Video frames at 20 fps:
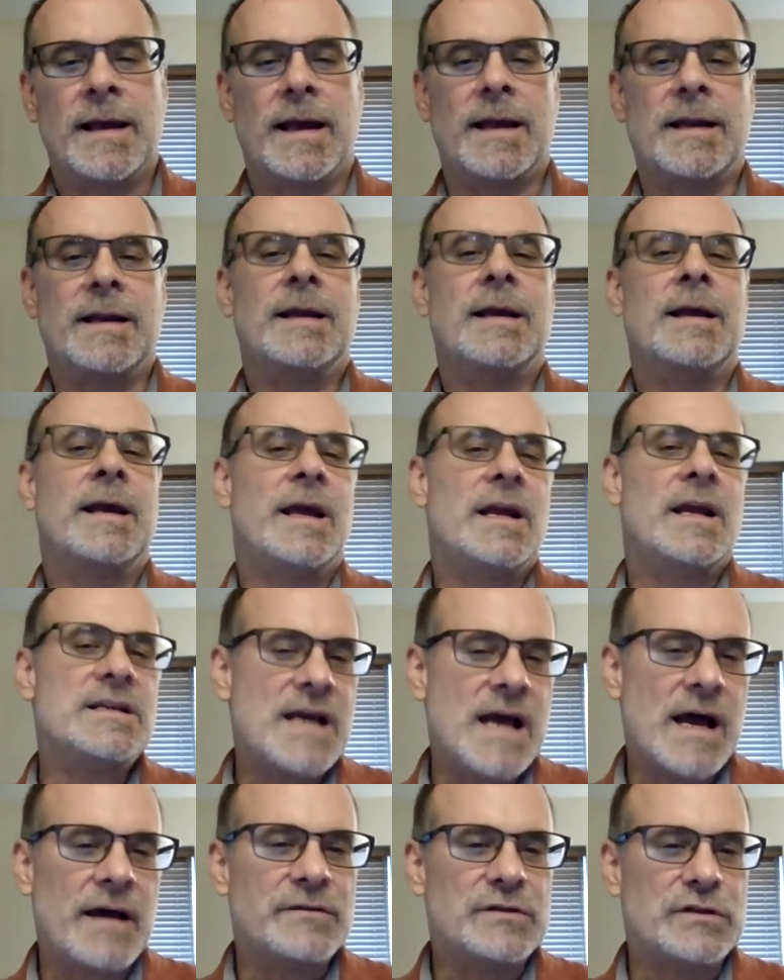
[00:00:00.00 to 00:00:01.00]
And he's
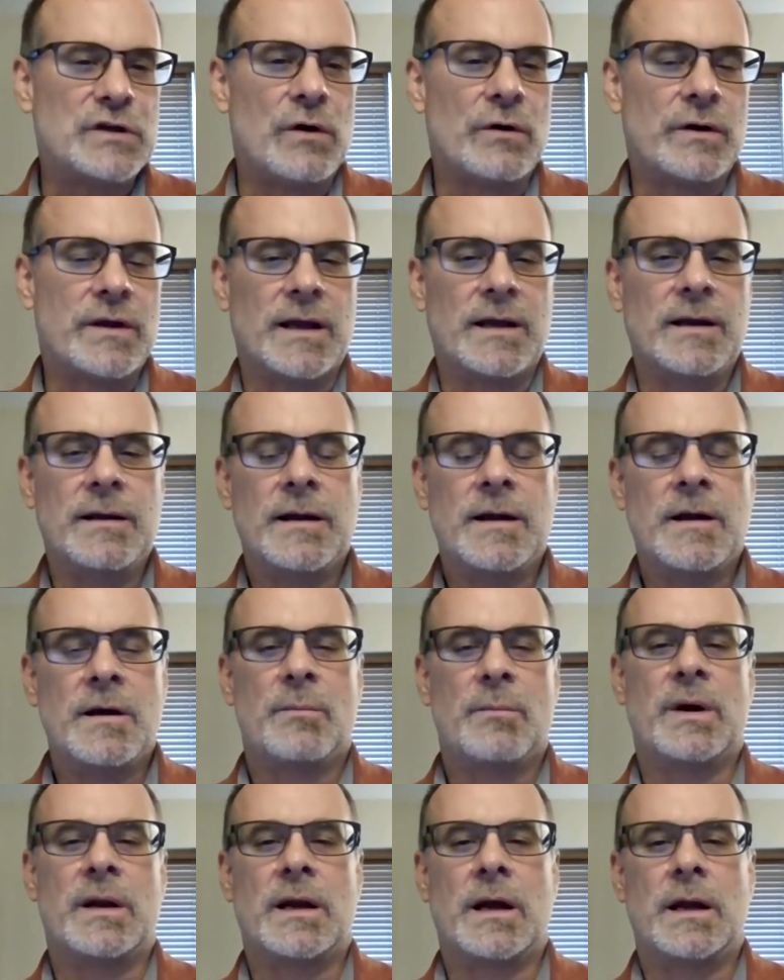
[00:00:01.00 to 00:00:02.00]
half joking,
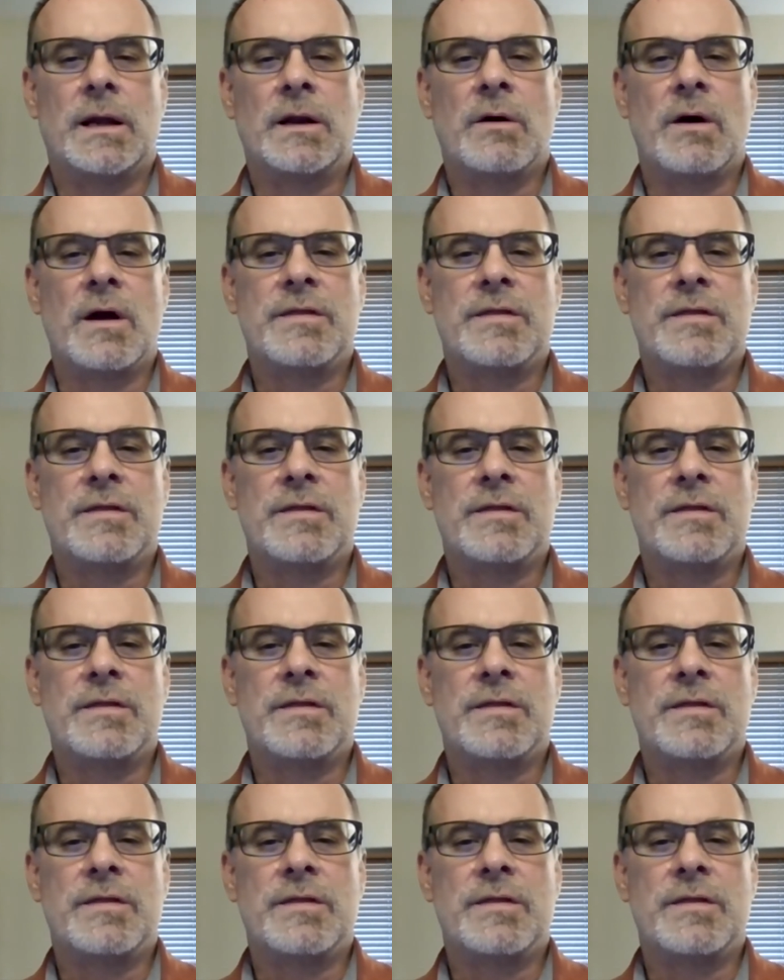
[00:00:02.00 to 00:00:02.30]
but you know,